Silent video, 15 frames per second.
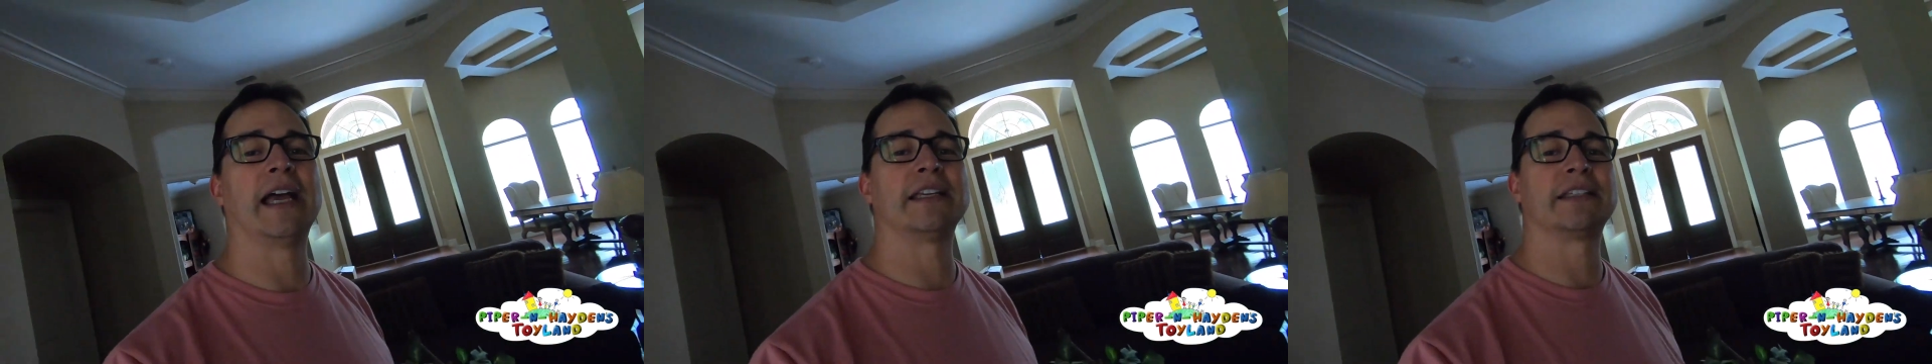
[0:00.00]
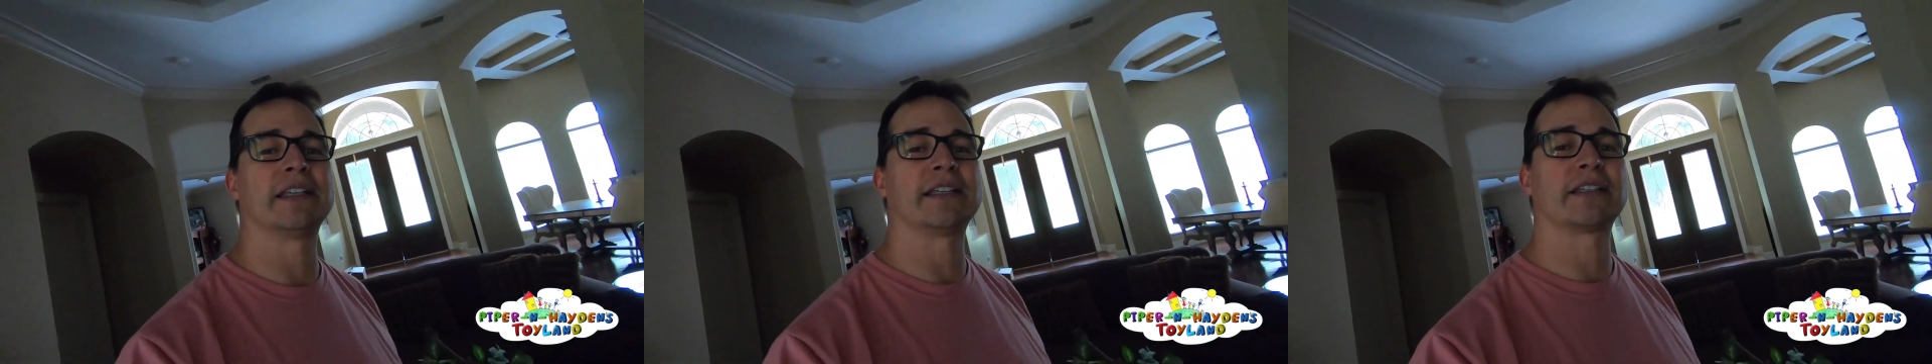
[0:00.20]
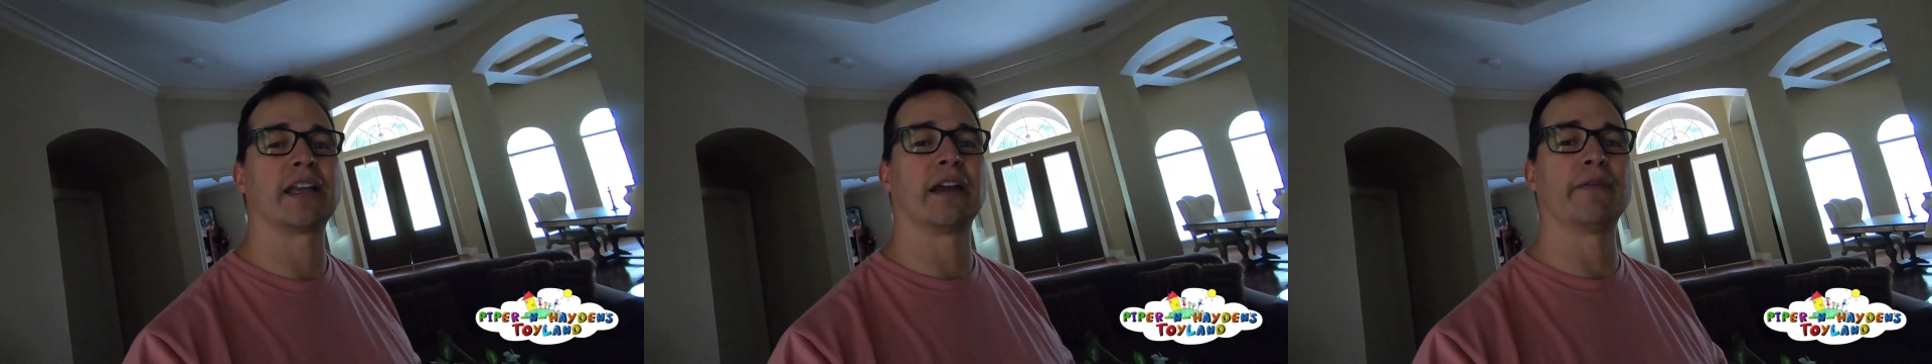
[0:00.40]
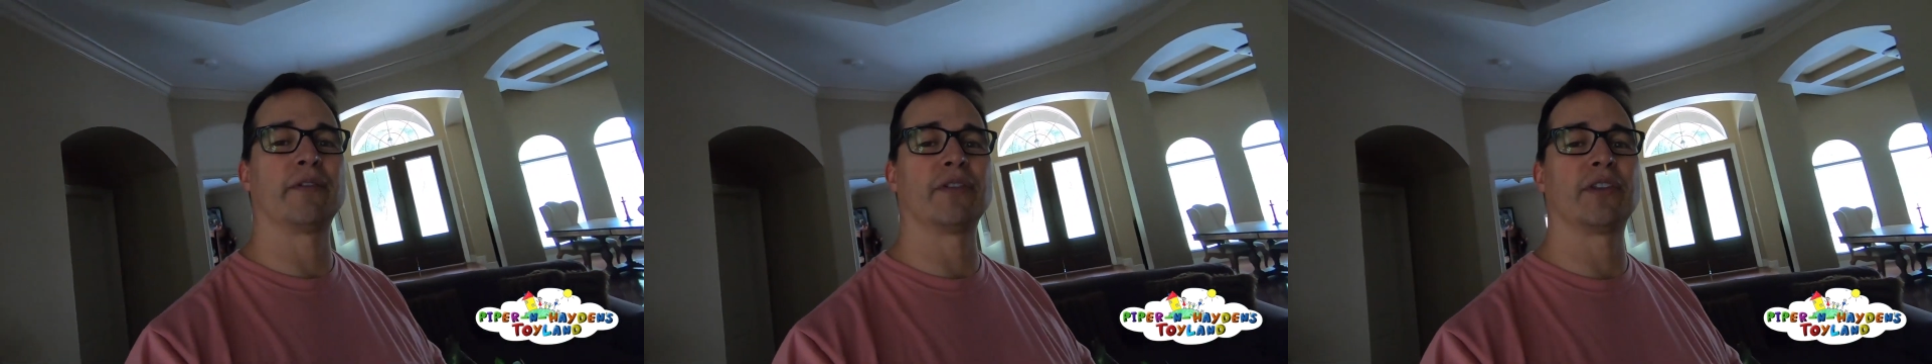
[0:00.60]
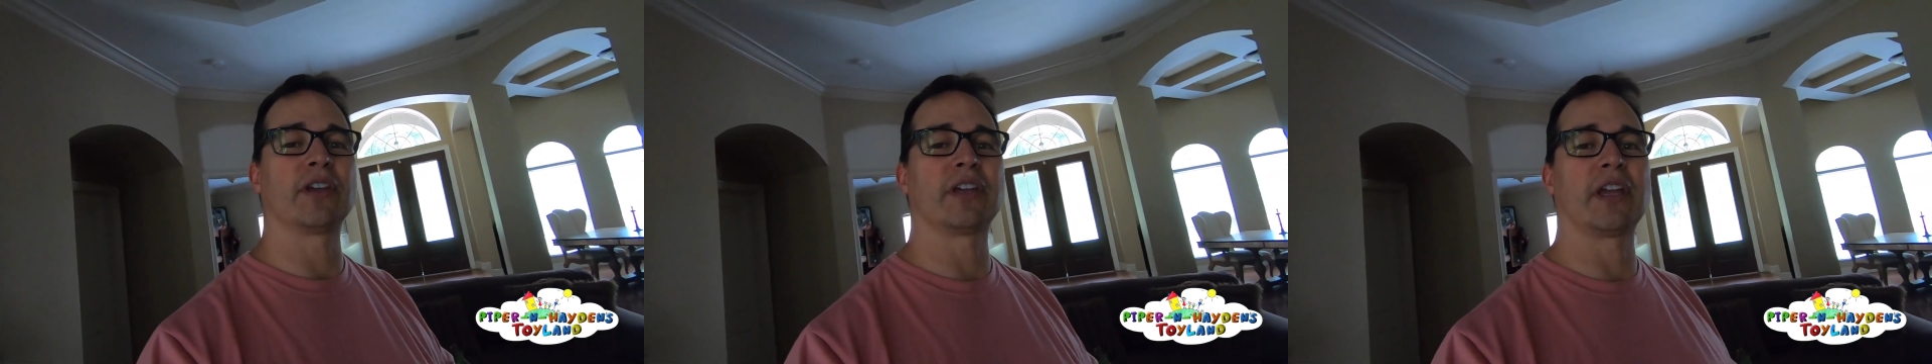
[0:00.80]
has discovered
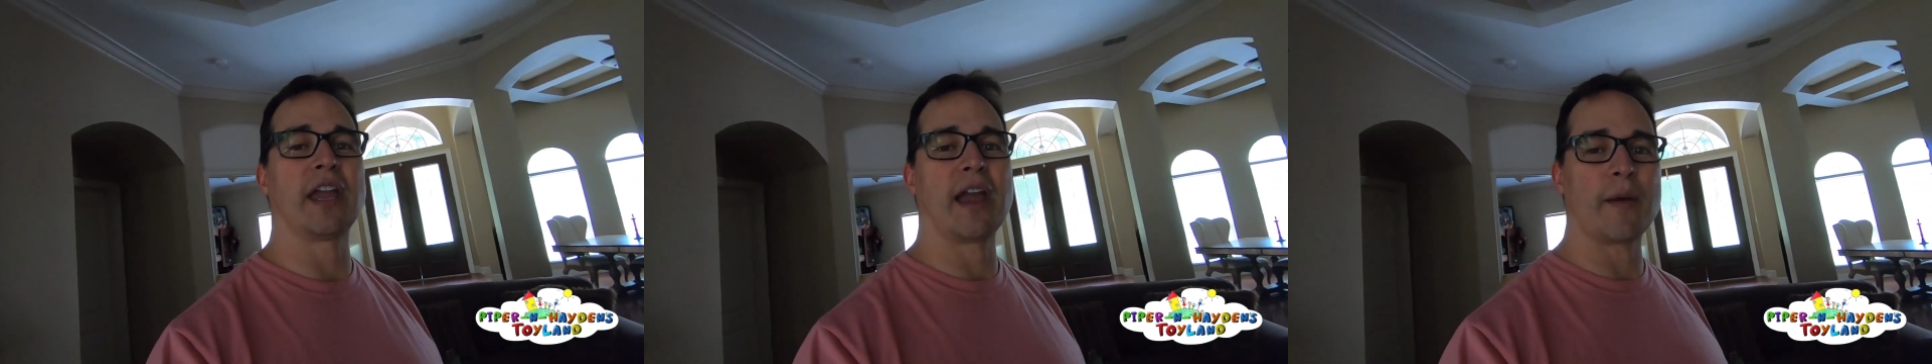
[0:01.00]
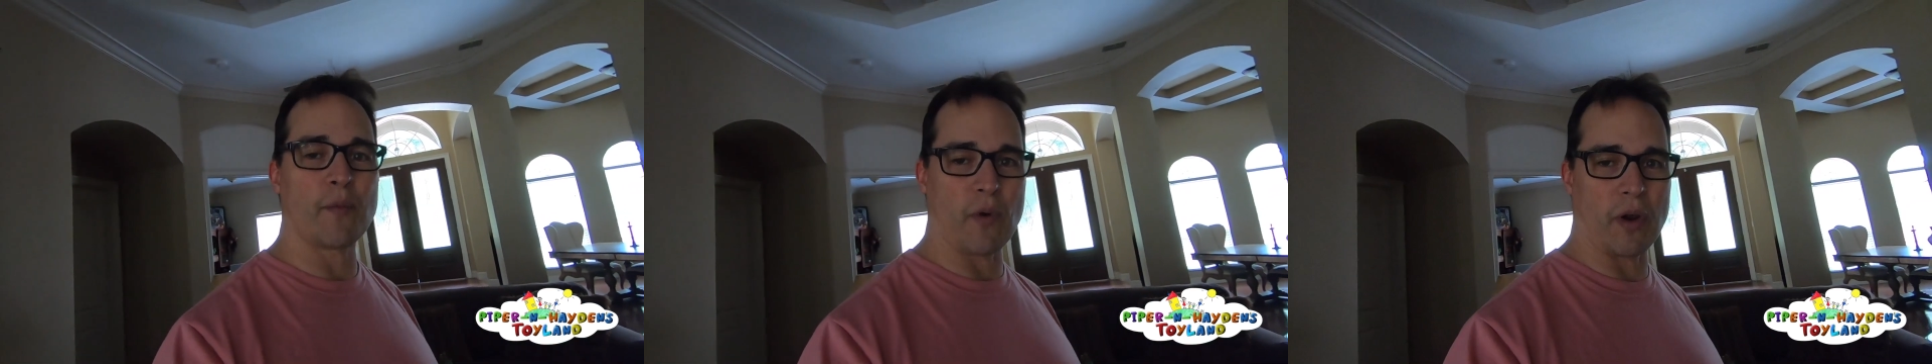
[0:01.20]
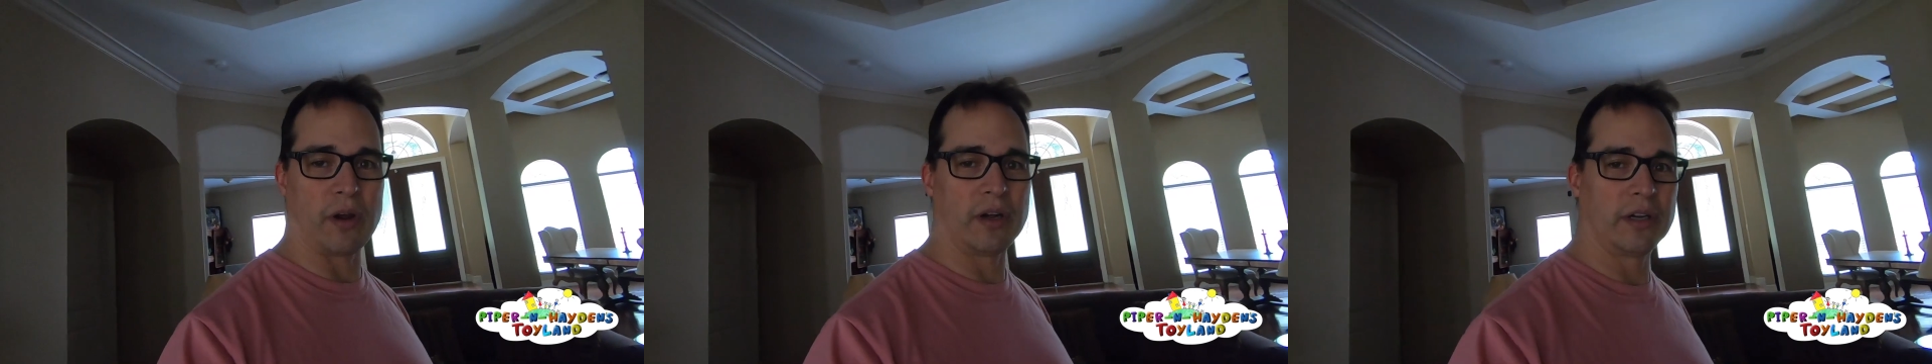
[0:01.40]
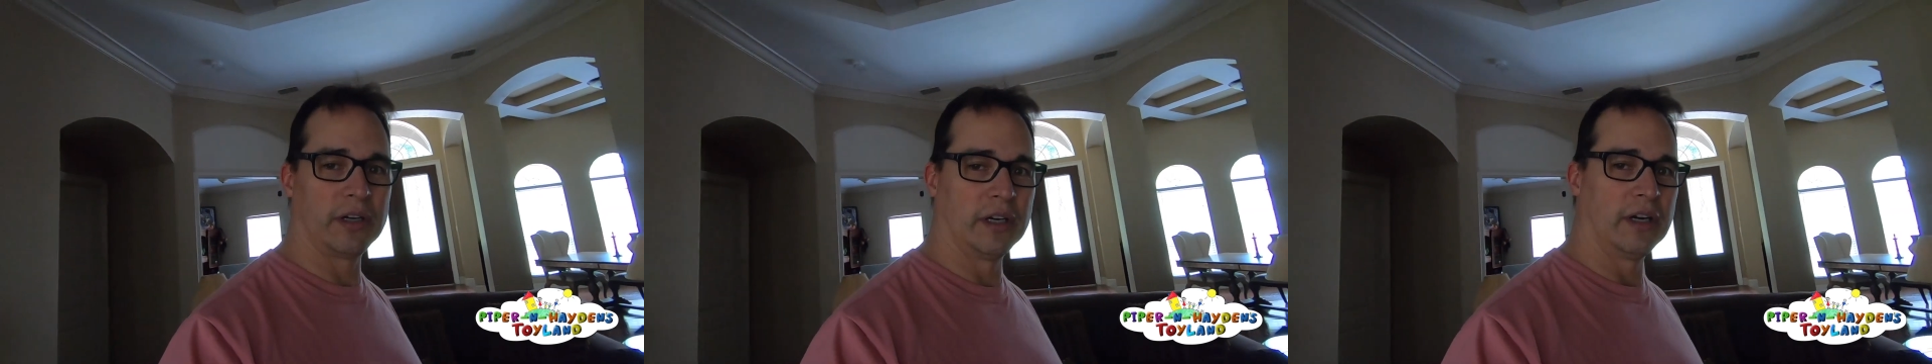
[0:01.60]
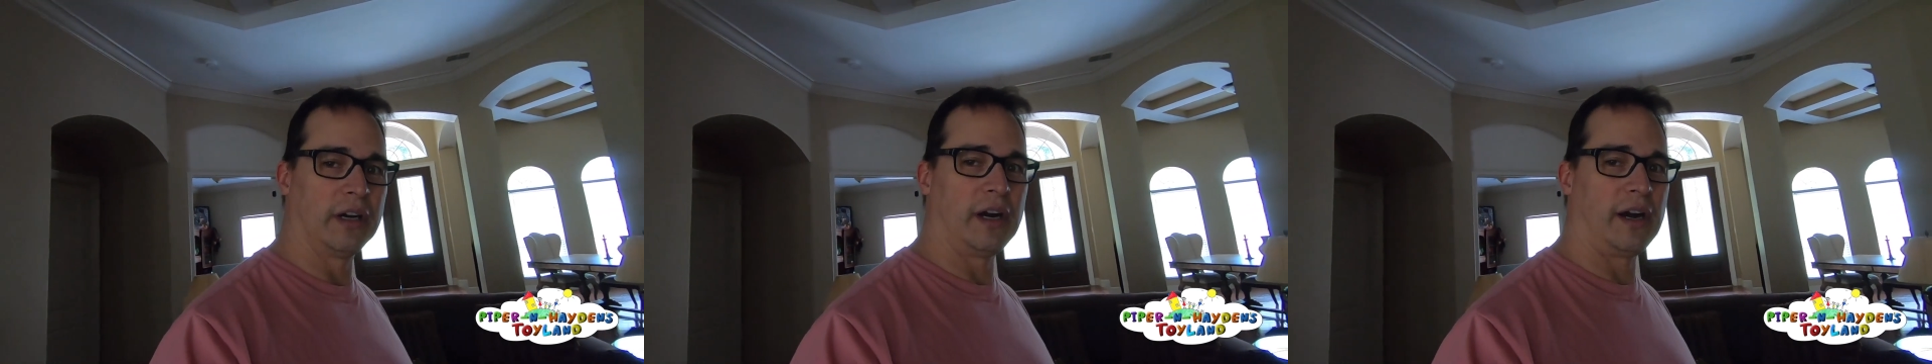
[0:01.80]
the camera
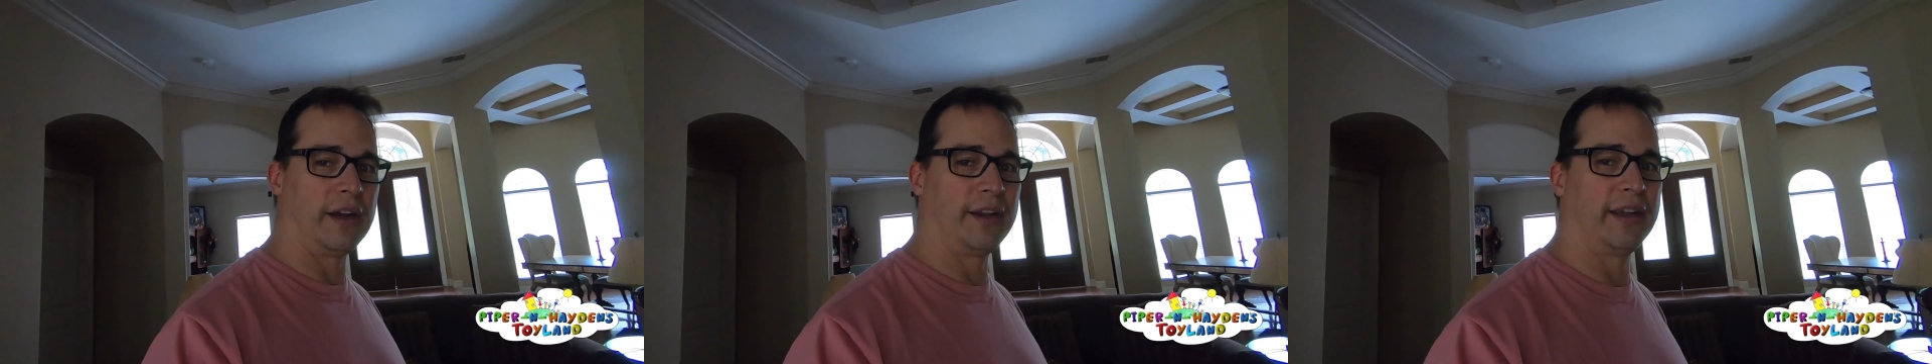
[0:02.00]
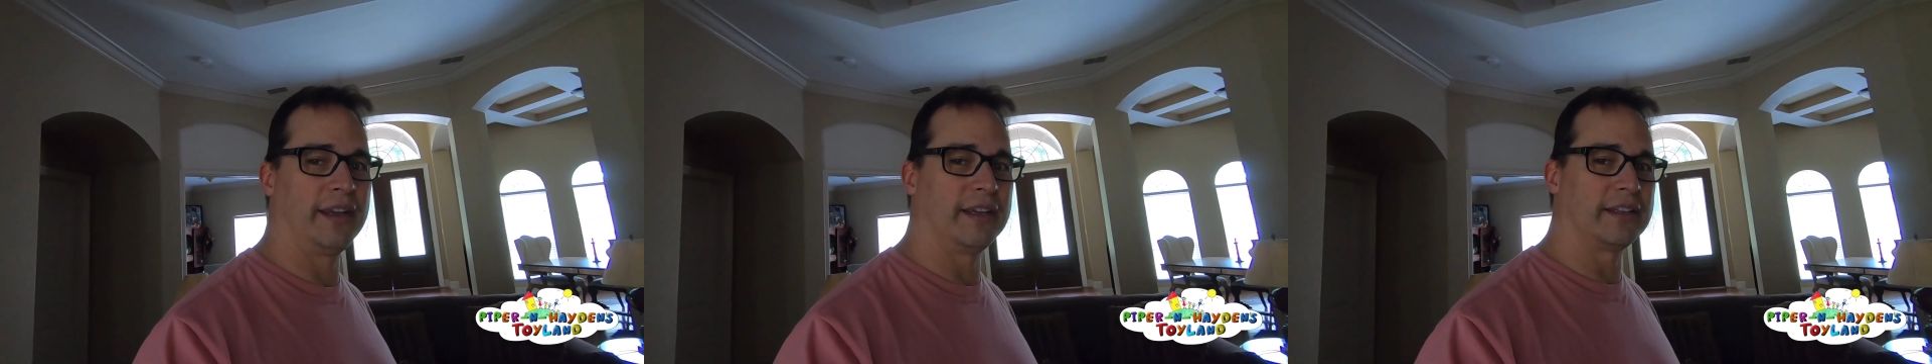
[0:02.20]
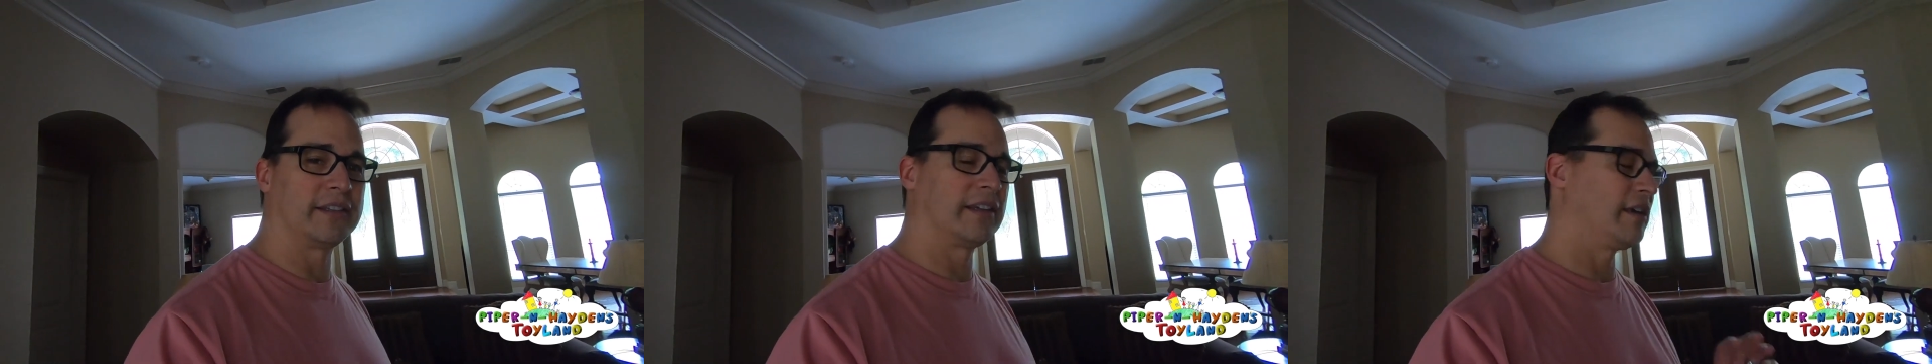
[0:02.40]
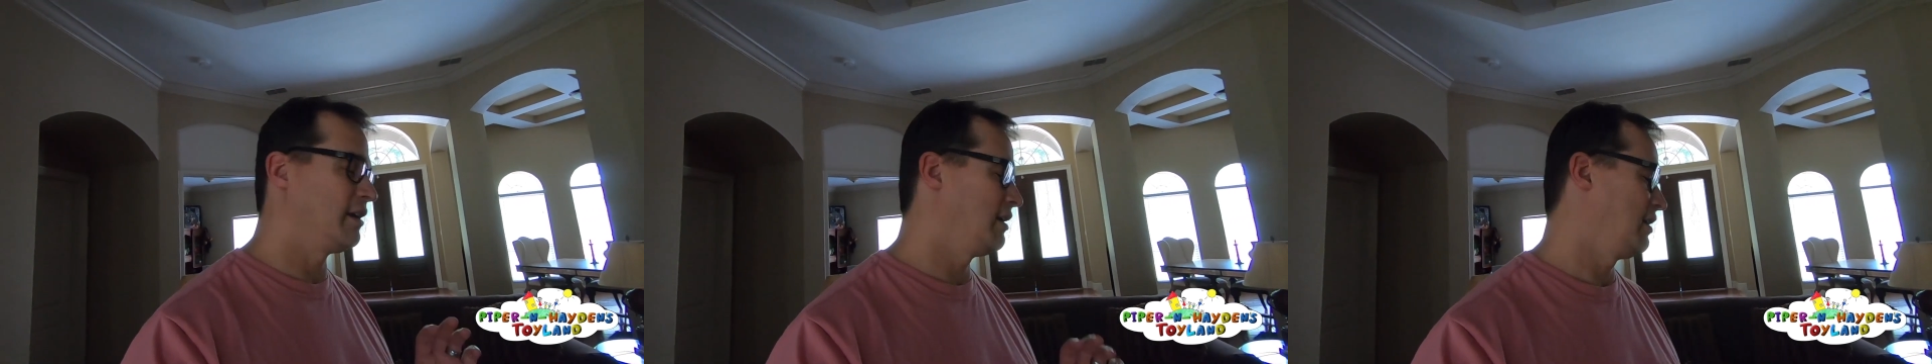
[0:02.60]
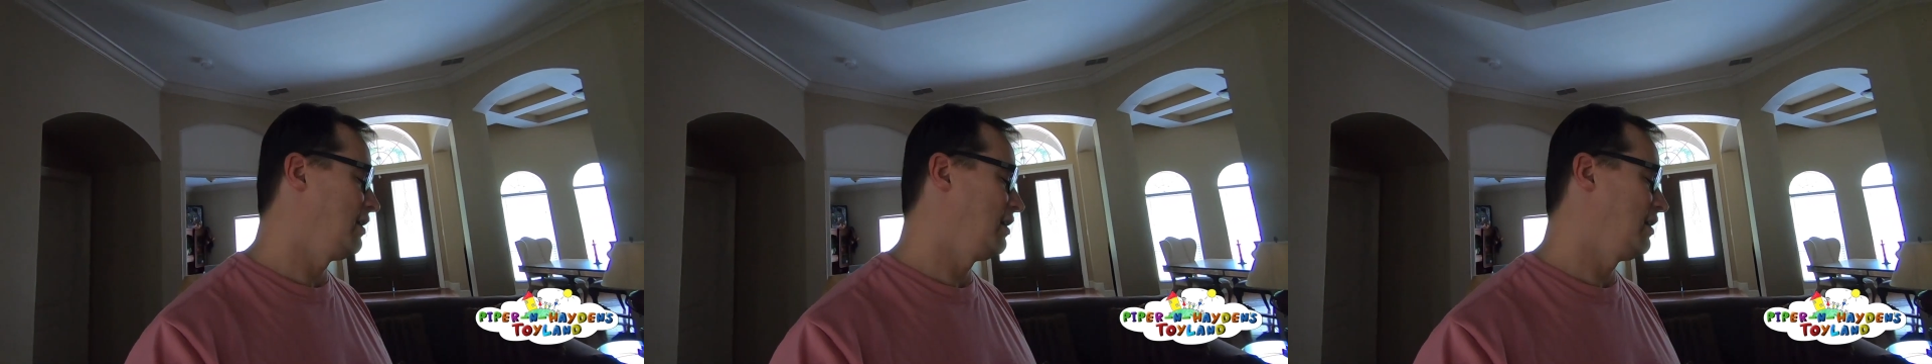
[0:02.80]
on his